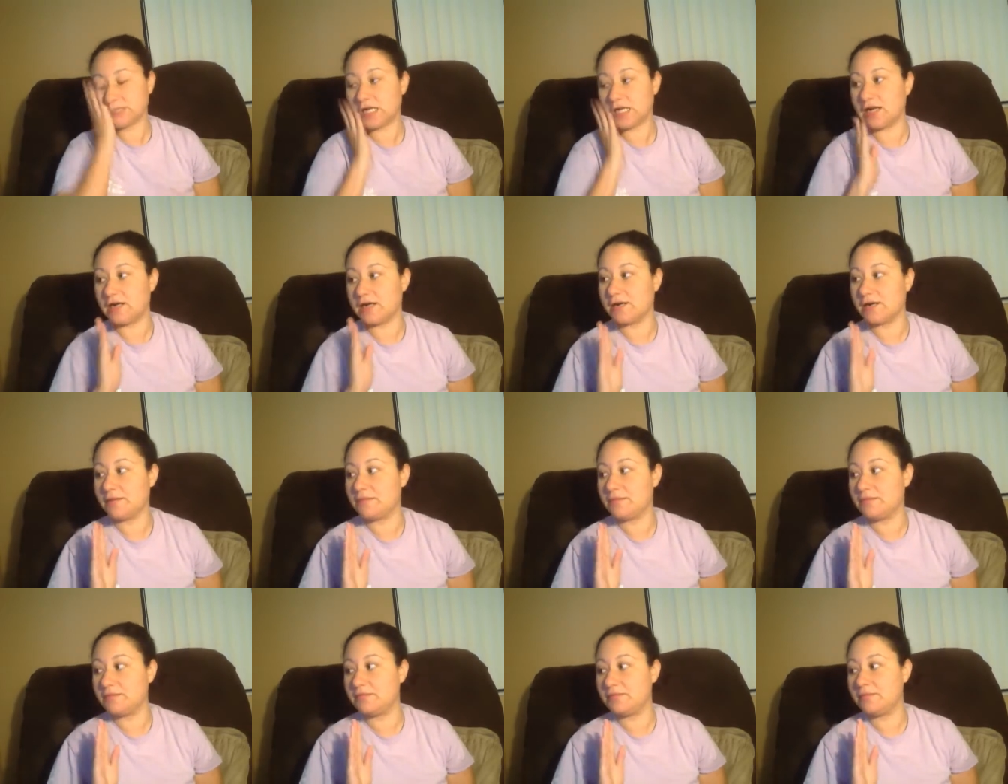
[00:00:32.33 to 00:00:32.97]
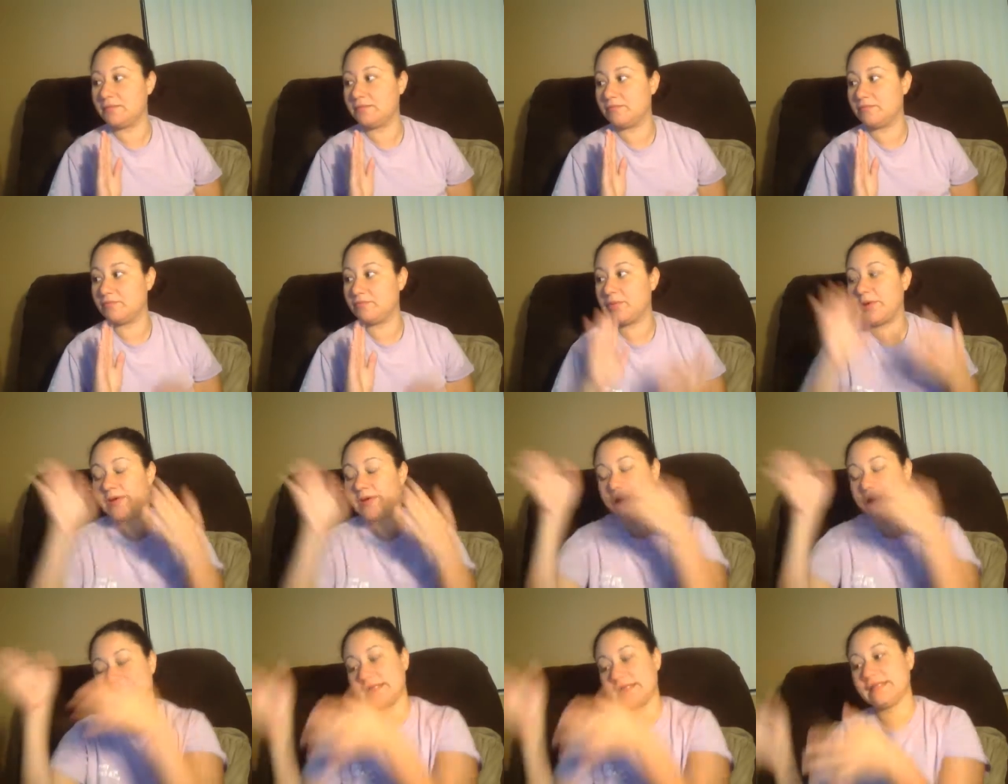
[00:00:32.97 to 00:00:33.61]
um,
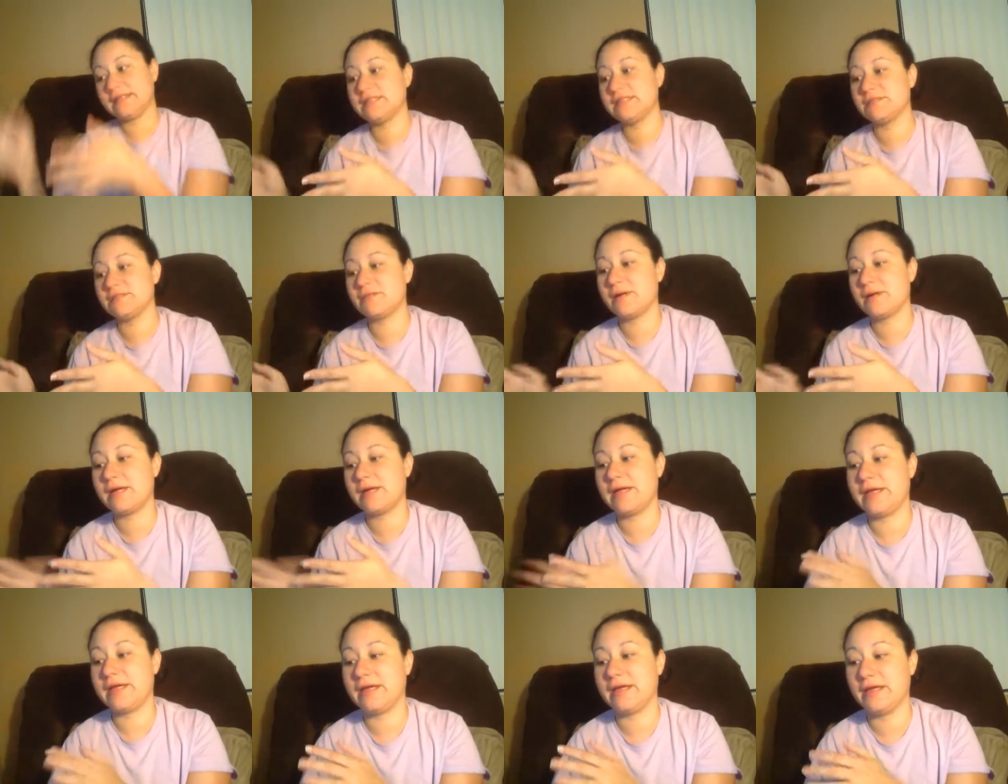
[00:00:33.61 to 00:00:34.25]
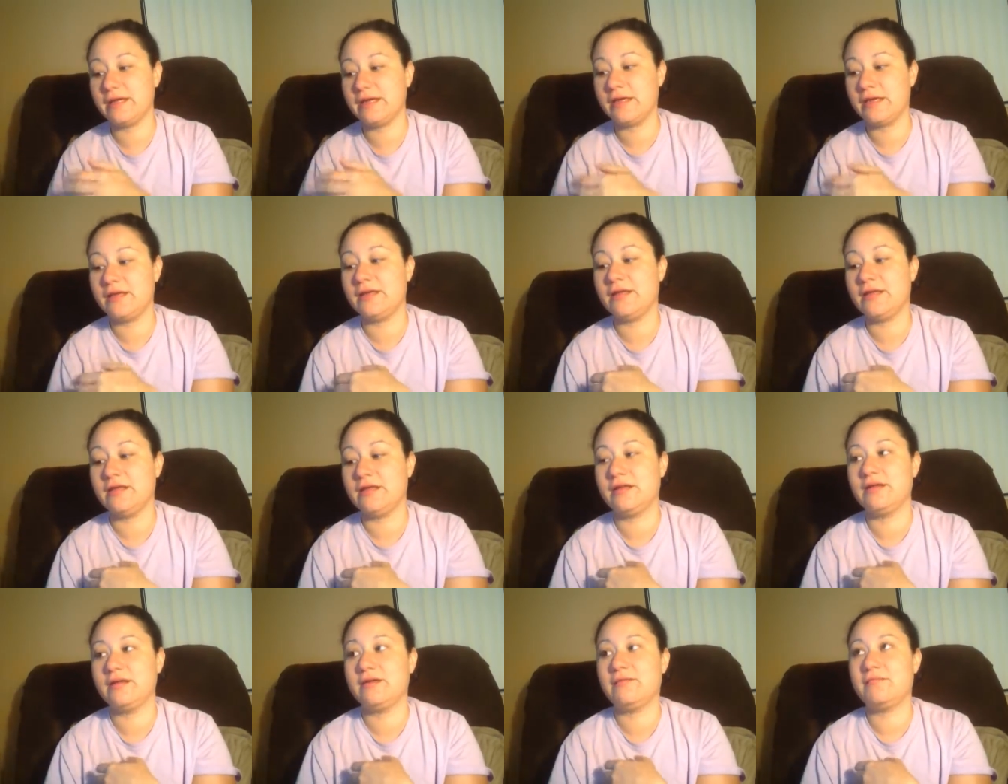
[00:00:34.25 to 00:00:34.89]
put it into my
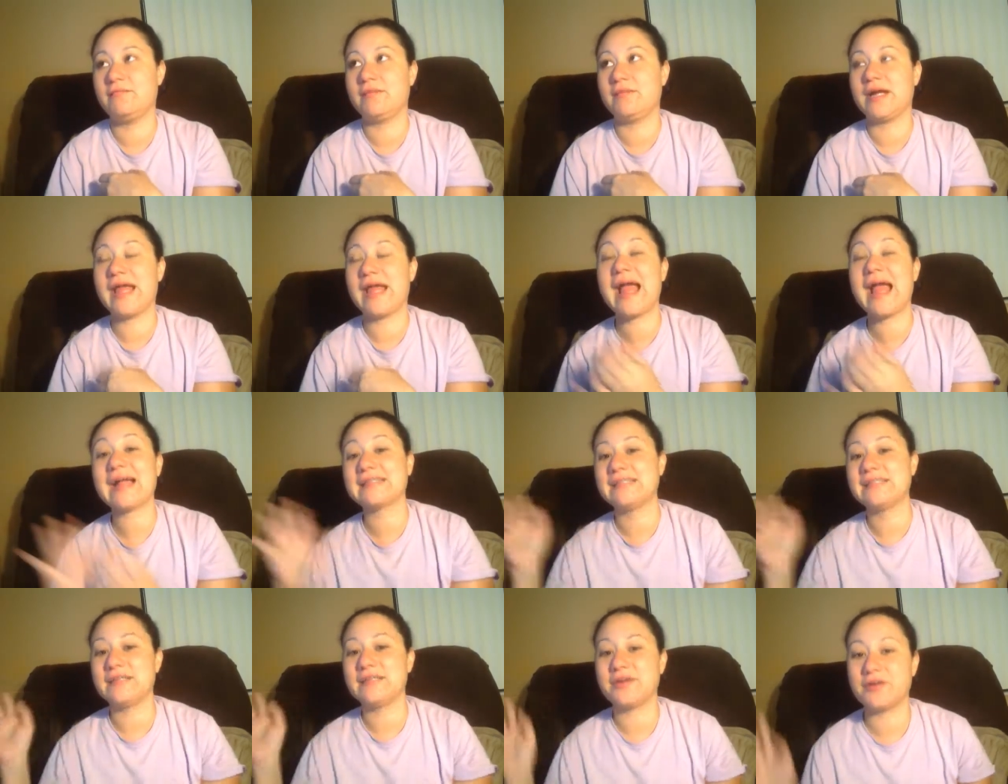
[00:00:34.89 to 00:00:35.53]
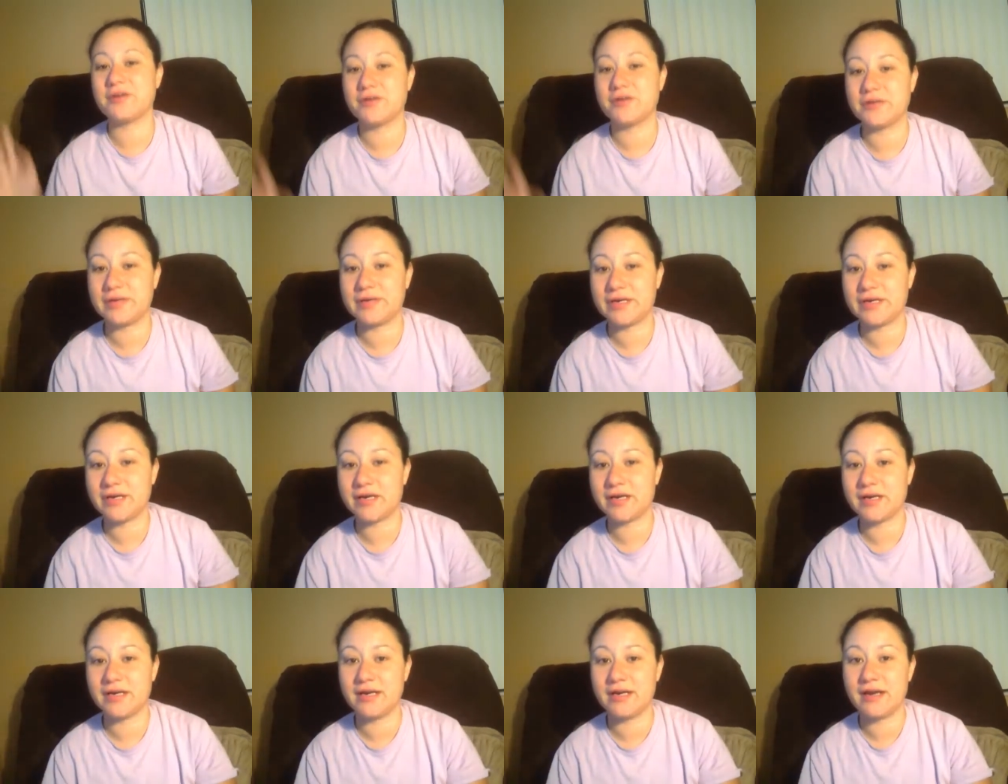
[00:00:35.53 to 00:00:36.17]
my acting
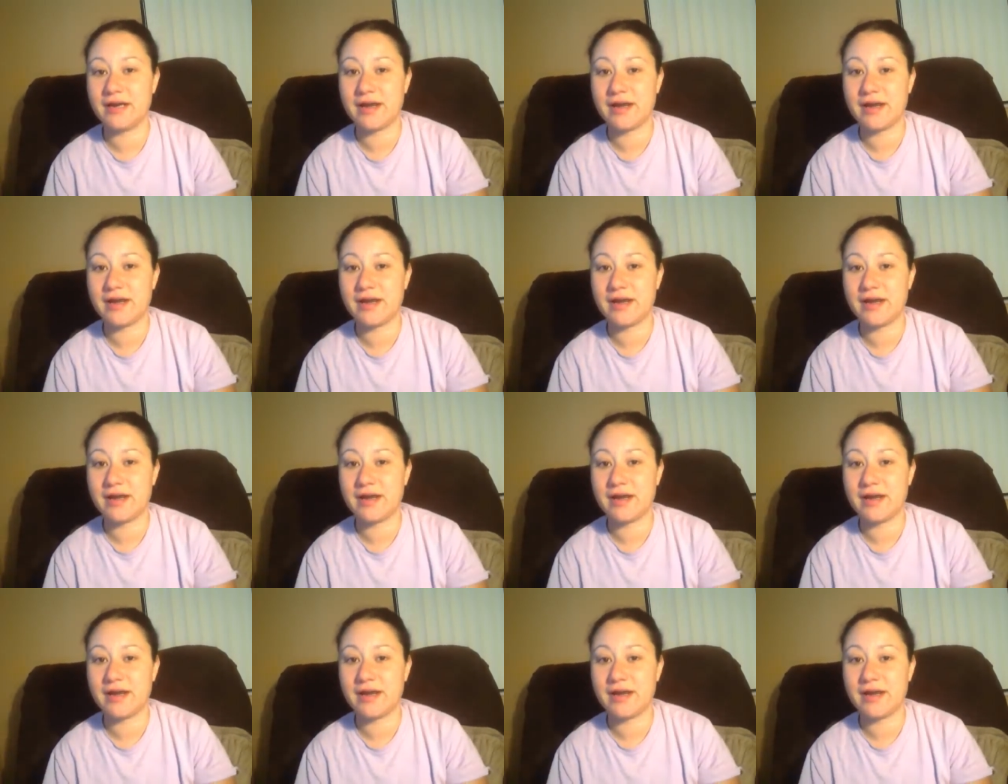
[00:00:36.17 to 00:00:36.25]
career